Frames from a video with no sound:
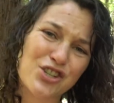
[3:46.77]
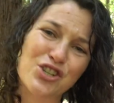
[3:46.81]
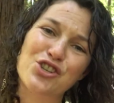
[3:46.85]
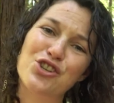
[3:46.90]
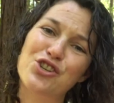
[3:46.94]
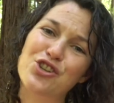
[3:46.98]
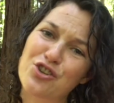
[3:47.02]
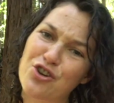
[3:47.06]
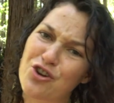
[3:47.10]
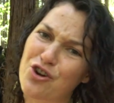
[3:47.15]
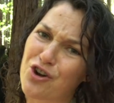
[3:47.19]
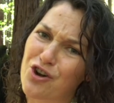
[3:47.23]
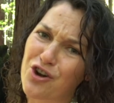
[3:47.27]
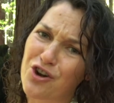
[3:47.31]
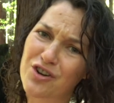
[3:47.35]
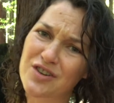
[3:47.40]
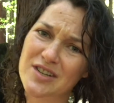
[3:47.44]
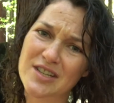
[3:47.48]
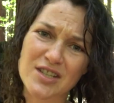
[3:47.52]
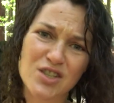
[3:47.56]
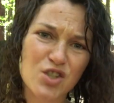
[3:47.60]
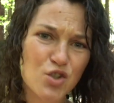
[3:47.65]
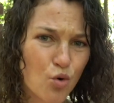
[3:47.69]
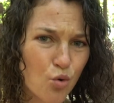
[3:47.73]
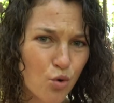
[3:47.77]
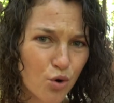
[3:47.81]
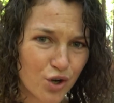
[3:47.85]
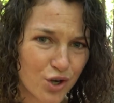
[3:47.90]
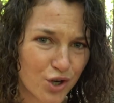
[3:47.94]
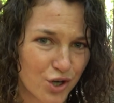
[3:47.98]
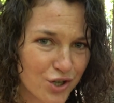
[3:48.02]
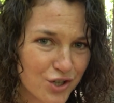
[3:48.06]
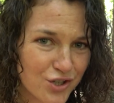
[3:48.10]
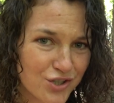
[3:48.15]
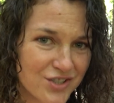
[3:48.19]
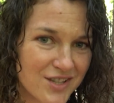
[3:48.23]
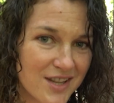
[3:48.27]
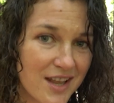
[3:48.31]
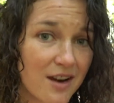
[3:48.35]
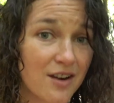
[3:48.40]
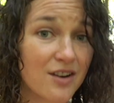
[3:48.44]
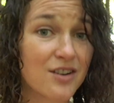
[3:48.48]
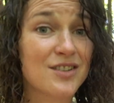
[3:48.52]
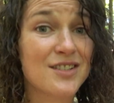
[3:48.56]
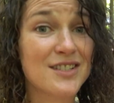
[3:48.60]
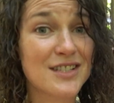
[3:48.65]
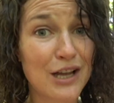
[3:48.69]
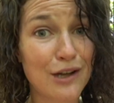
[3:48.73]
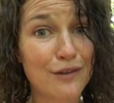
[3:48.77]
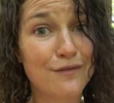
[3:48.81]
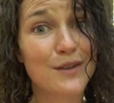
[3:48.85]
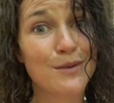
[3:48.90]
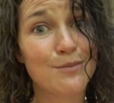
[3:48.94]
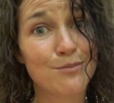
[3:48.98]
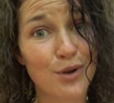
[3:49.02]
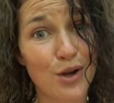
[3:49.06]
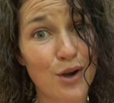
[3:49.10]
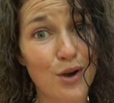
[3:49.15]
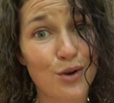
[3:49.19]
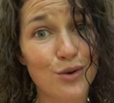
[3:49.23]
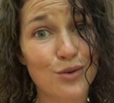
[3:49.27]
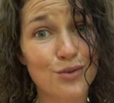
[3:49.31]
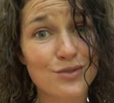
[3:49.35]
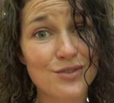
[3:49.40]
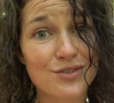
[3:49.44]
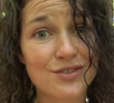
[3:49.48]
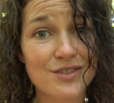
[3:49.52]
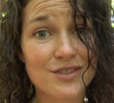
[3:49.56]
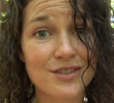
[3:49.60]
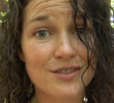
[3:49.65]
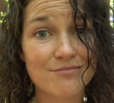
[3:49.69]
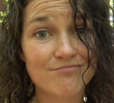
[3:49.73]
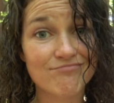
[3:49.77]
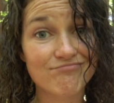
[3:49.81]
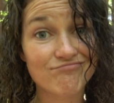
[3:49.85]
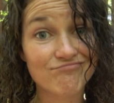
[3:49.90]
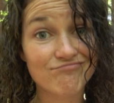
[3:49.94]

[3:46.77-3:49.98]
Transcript: cure disorders that are self imposed?